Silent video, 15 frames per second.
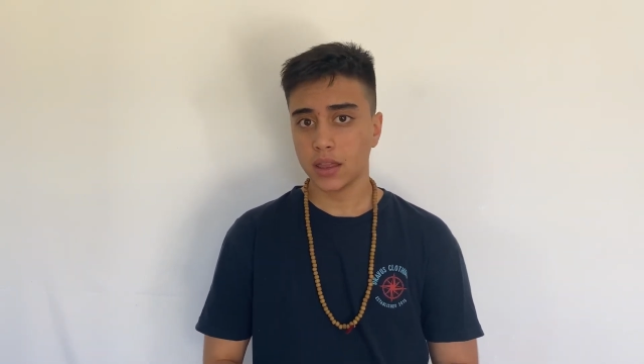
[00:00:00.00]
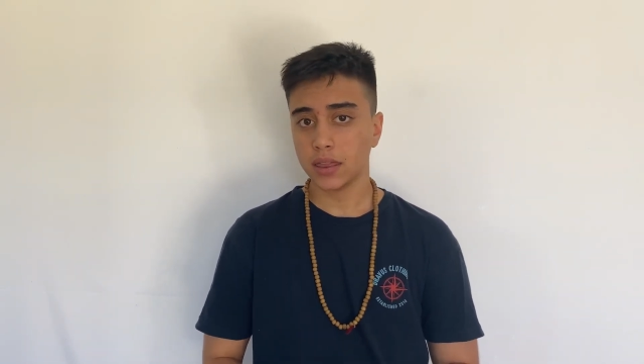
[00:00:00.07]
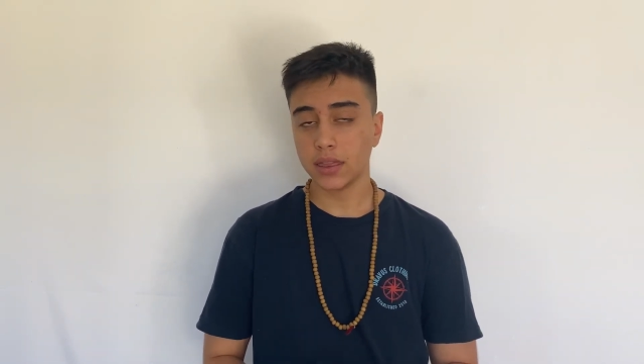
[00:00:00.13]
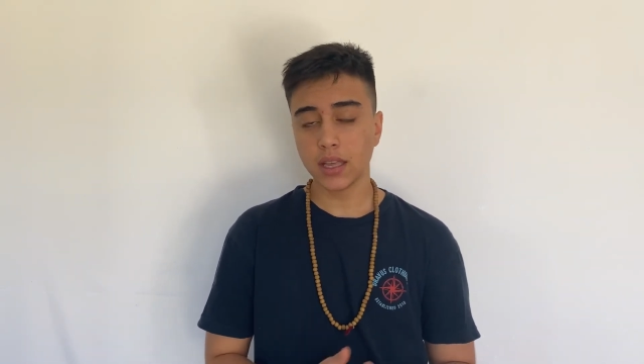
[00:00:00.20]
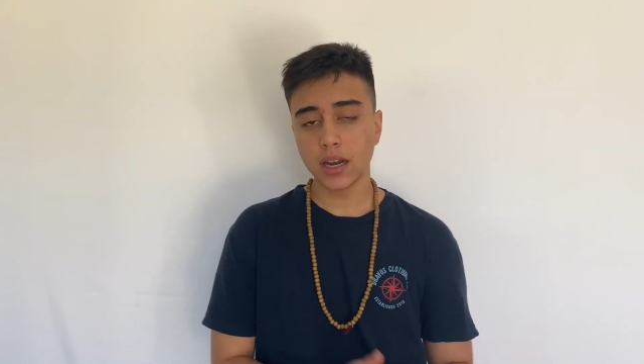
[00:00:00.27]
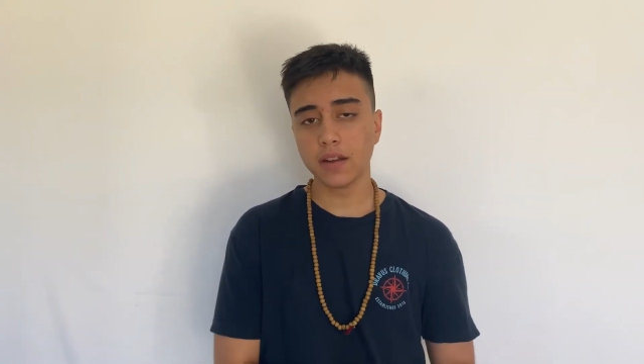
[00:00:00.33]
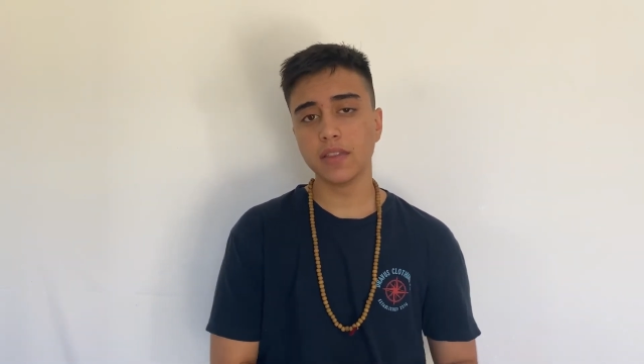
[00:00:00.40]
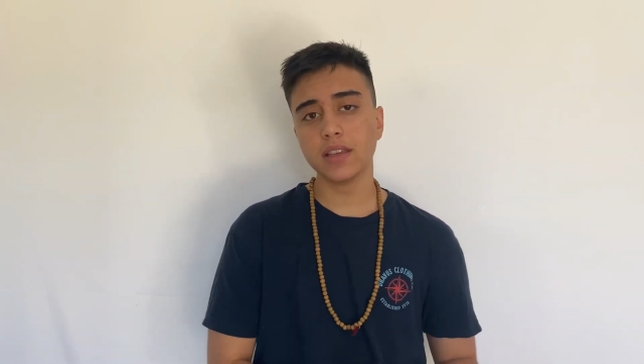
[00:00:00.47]

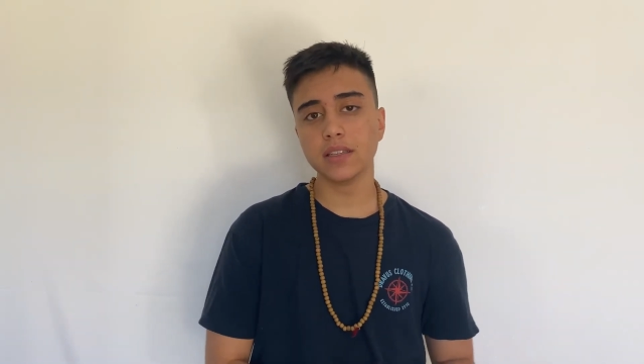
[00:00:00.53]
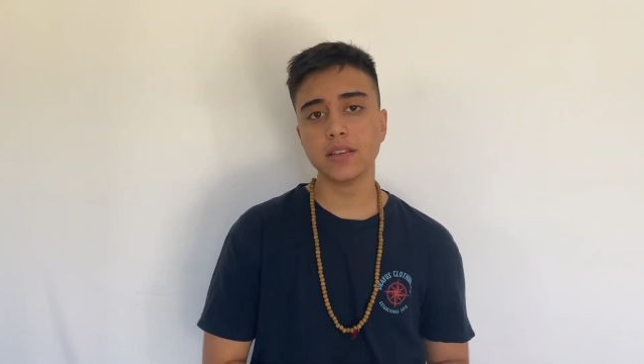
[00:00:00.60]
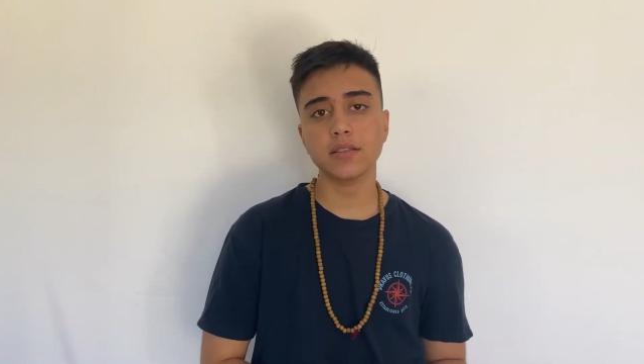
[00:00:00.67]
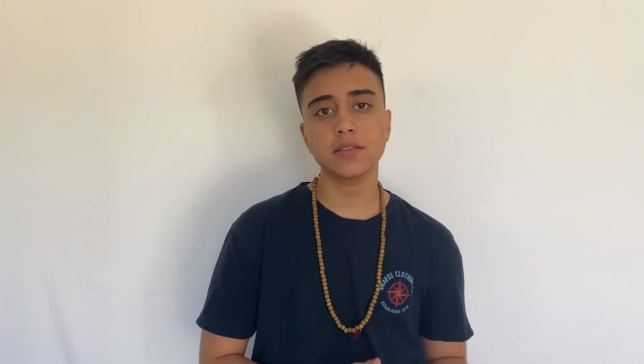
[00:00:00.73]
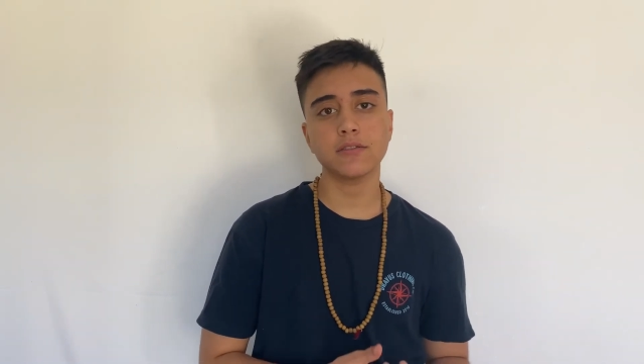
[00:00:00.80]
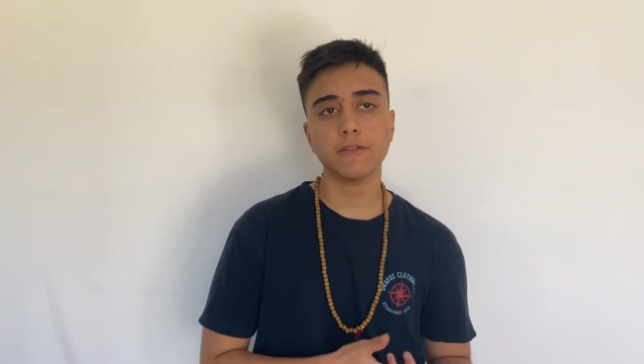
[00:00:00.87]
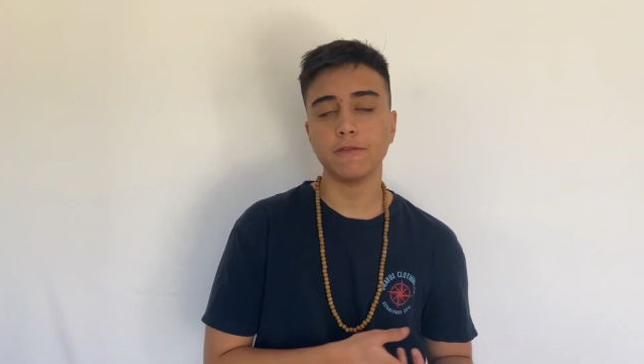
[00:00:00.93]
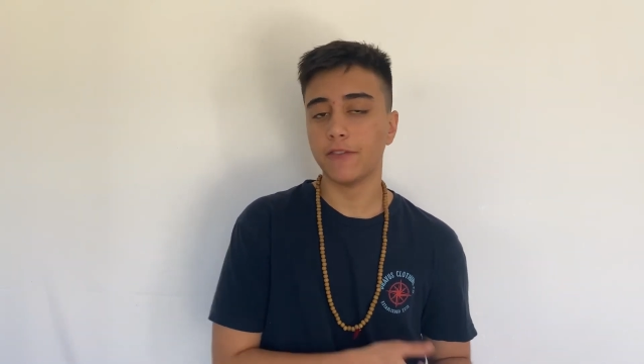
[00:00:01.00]
none of this
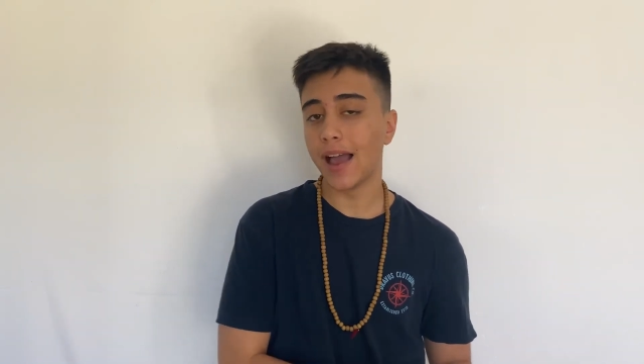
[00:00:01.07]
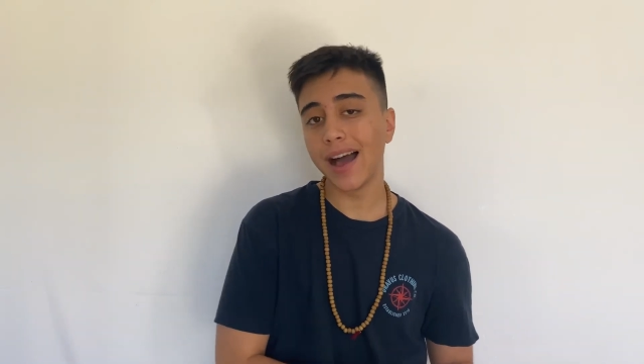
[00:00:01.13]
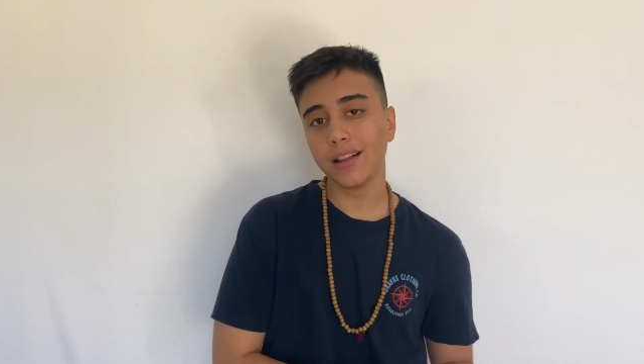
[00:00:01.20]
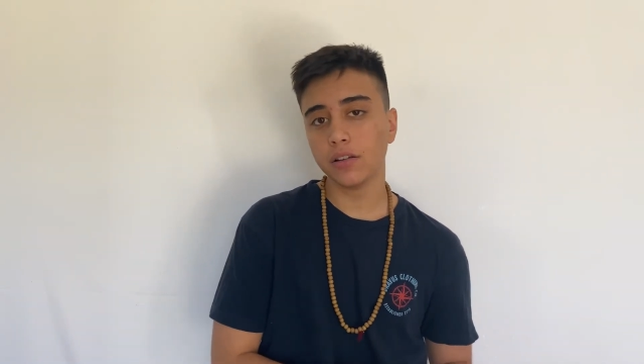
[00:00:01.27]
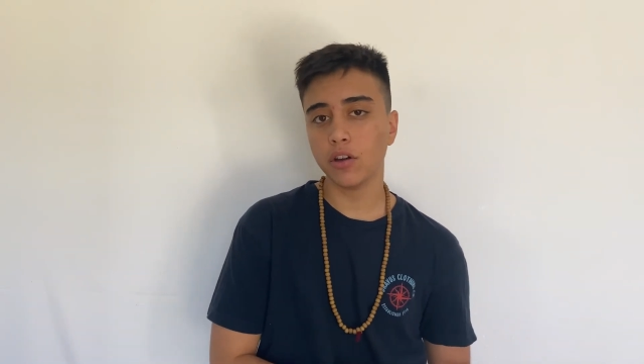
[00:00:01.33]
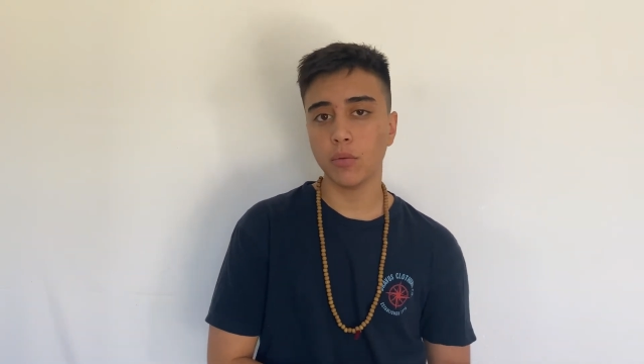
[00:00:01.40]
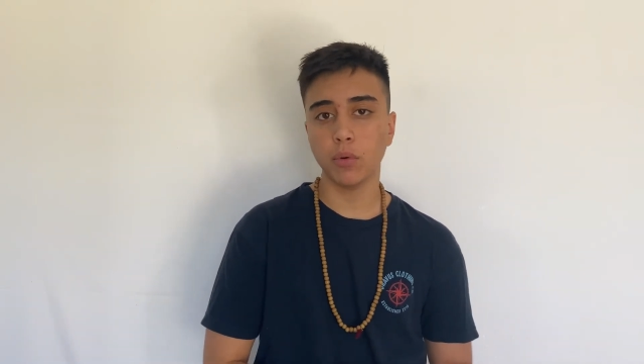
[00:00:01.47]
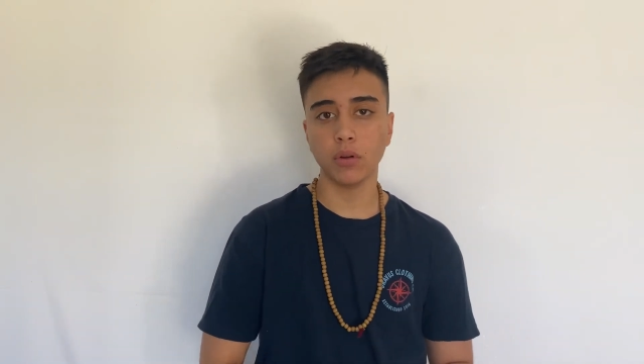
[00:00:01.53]
is
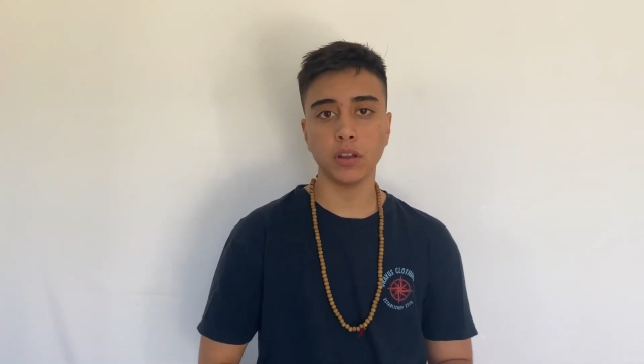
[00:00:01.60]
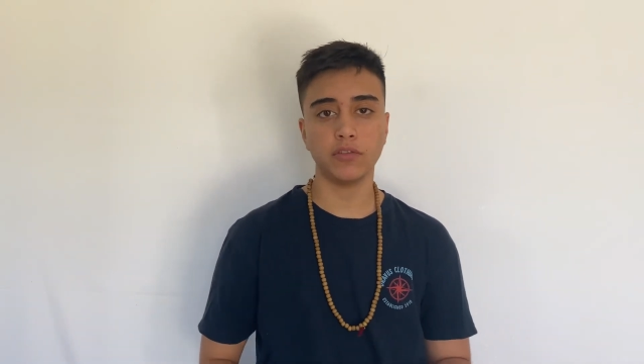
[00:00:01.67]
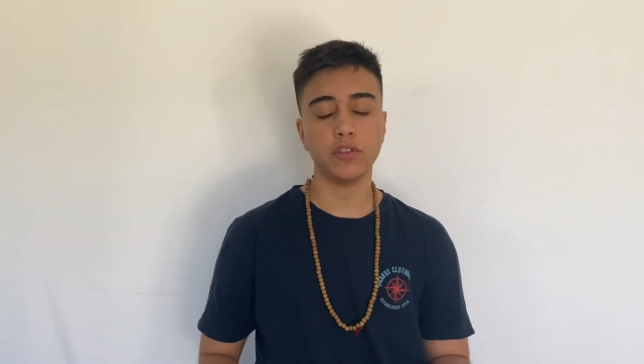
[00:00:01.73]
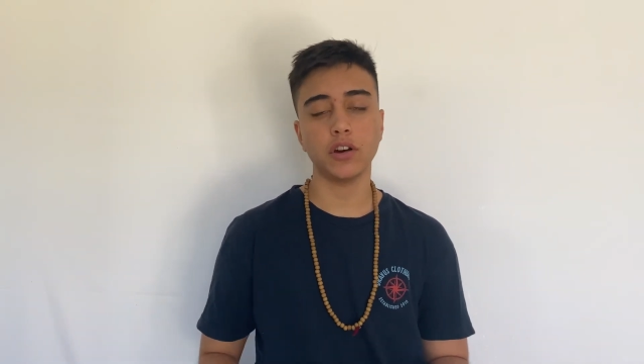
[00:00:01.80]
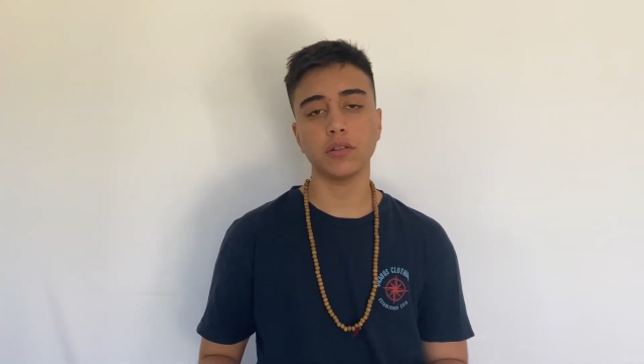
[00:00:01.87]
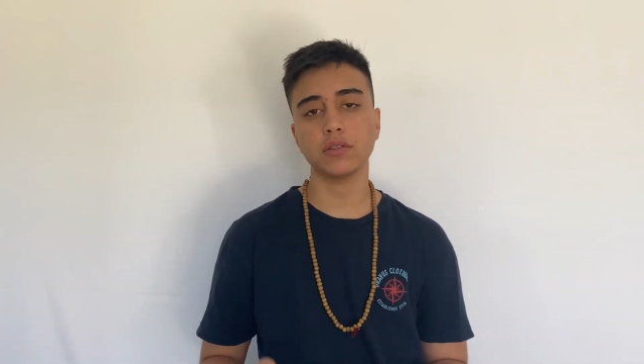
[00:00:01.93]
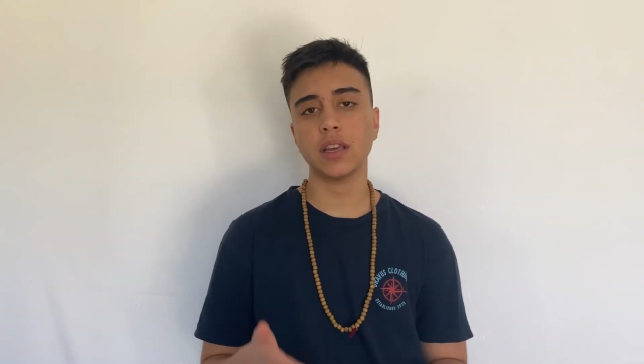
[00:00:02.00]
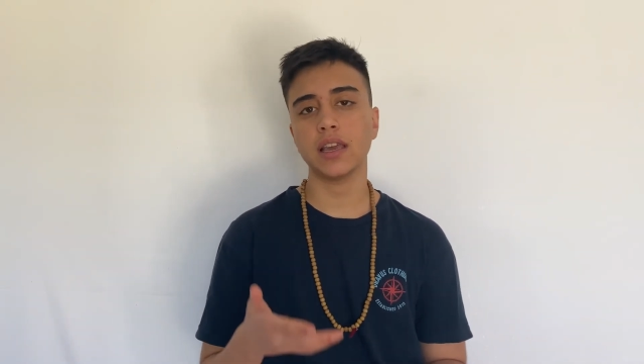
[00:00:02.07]
valuable if you
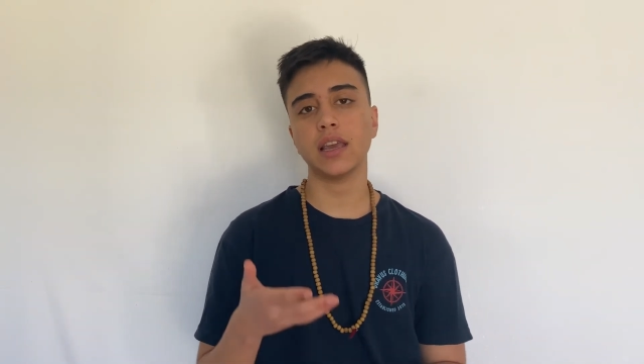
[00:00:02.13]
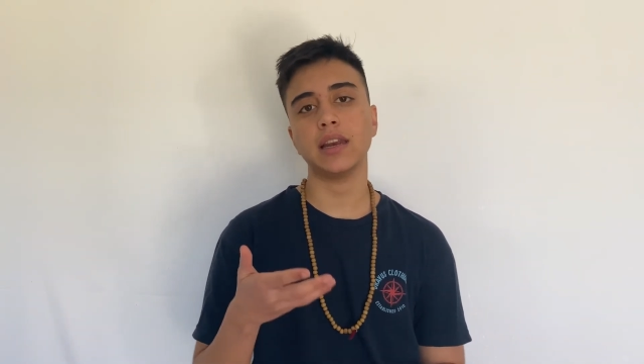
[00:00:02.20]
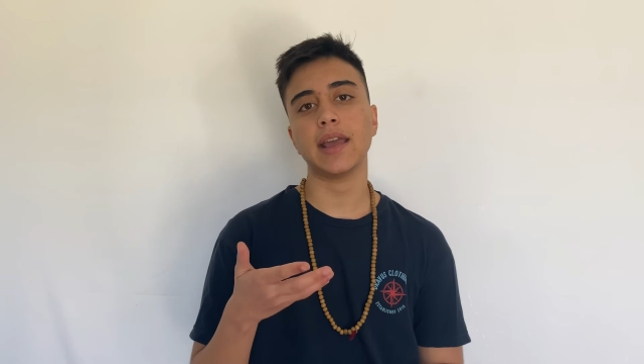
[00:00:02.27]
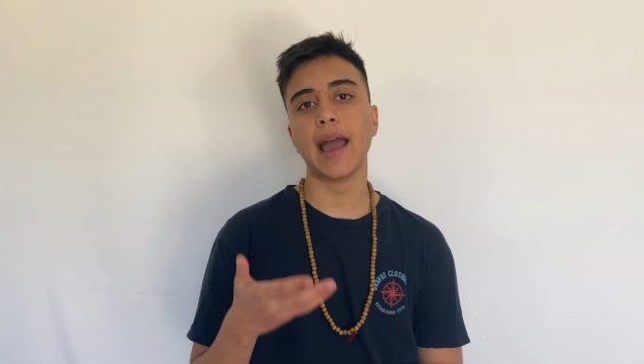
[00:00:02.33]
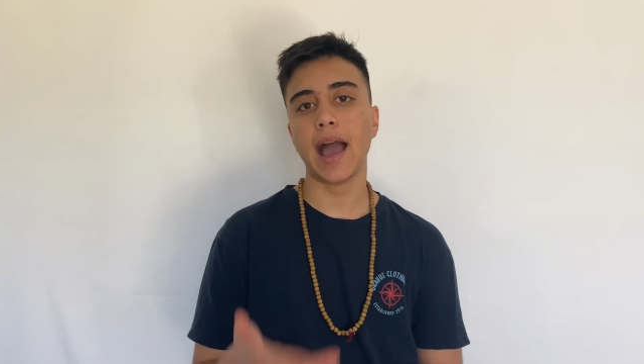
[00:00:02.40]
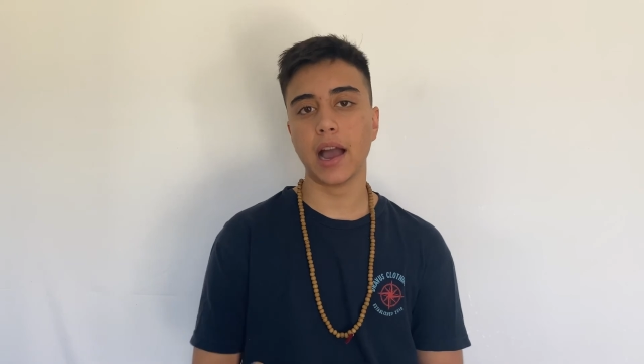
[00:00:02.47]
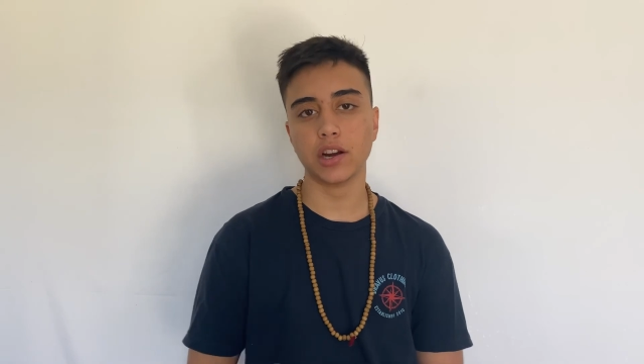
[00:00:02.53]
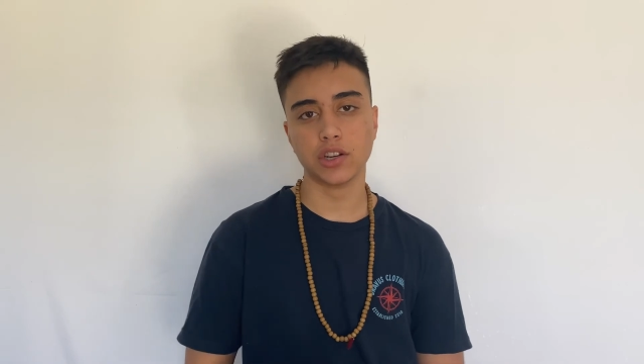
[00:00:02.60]
don't take any
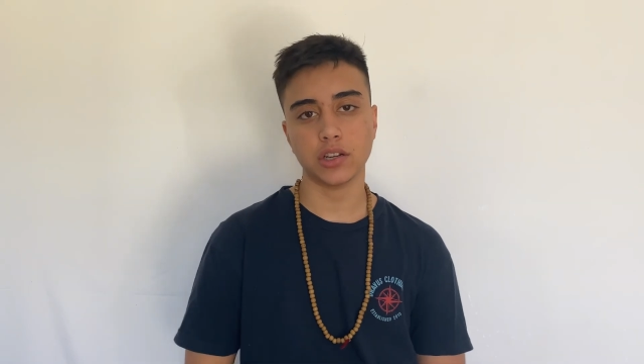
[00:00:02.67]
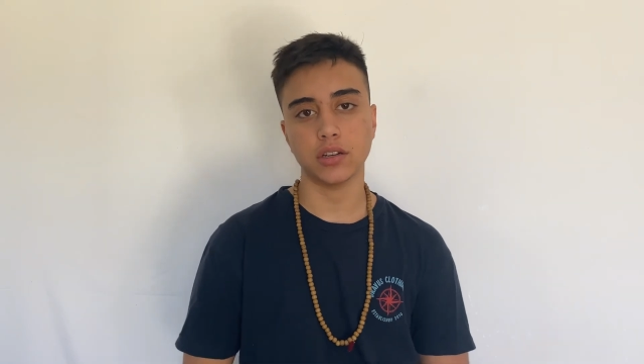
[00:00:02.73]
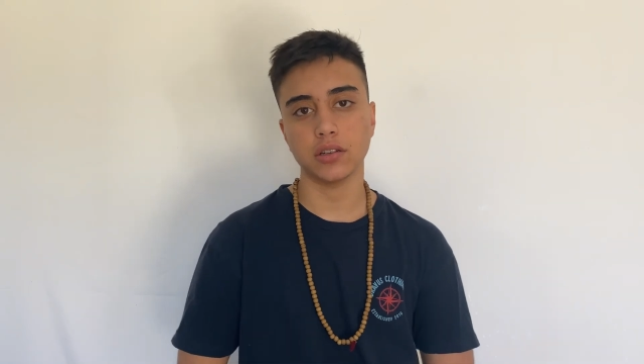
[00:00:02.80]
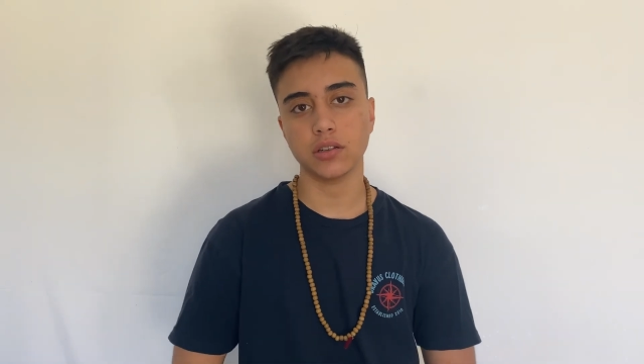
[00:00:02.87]
action.